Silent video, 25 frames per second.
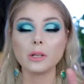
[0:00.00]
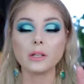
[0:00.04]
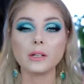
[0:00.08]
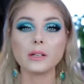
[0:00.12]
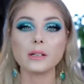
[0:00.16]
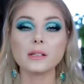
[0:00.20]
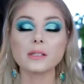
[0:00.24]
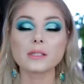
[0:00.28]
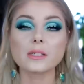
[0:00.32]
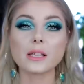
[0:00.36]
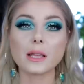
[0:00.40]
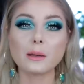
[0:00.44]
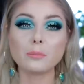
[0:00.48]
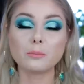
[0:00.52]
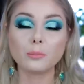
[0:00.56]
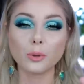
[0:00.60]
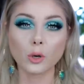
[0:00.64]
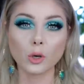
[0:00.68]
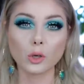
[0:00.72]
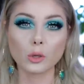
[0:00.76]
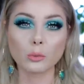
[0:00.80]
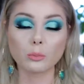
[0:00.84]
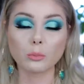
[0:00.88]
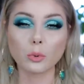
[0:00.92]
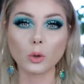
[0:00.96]
It is a
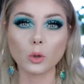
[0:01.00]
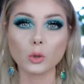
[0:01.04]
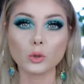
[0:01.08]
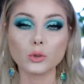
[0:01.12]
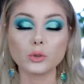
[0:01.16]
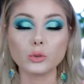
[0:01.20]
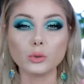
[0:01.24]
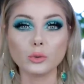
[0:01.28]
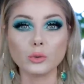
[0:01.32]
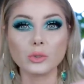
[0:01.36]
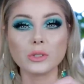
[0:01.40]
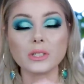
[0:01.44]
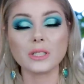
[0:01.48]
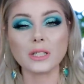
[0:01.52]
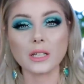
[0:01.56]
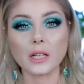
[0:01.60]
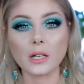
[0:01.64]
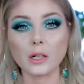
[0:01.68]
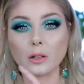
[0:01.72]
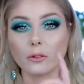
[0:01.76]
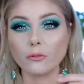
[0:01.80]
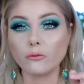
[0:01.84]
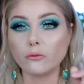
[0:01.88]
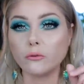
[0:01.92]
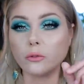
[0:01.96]
purple to
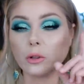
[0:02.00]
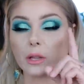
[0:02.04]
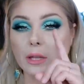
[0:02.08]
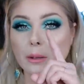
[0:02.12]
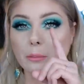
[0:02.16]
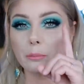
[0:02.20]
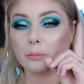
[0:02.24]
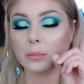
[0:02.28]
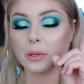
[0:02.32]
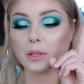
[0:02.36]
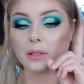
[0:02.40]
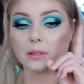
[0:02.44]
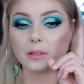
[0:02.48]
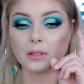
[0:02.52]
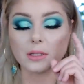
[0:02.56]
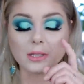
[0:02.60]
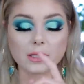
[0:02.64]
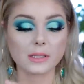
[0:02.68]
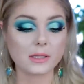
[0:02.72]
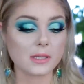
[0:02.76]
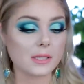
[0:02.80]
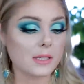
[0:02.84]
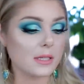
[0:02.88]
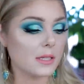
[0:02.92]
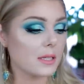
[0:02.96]
teal flip in
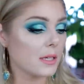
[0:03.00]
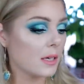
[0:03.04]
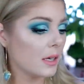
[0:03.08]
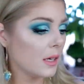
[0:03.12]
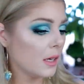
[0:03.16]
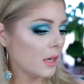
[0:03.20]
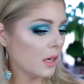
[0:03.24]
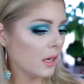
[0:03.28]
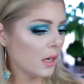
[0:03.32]
this,